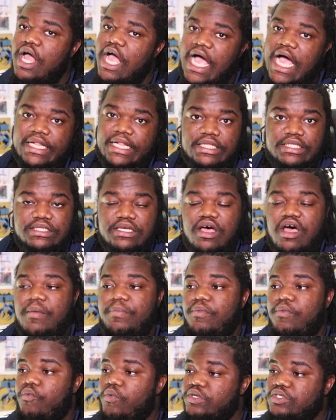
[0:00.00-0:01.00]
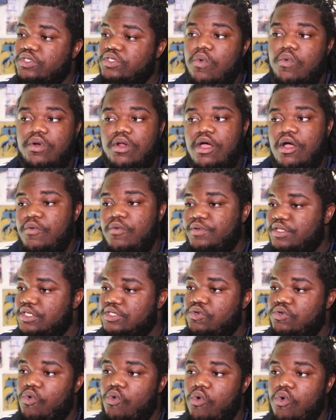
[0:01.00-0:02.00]
at the top or what's going on with this
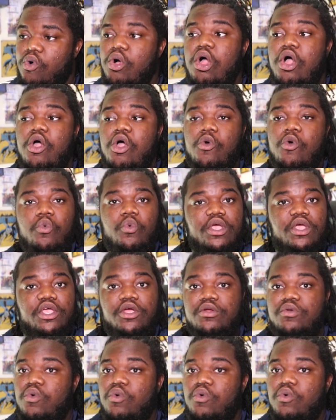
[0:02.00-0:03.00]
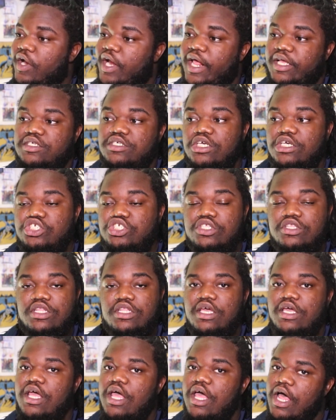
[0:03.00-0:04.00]
whole weird organization
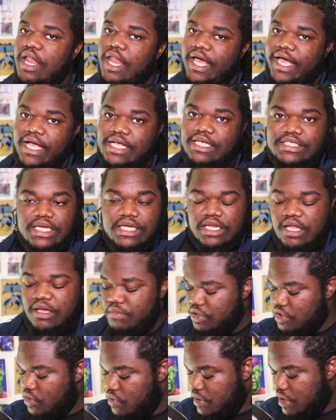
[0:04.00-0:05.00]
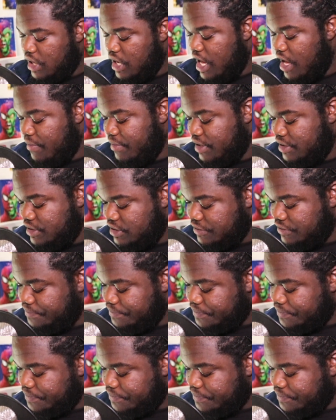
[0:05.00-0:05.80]
thing, like I said, let me know in the comments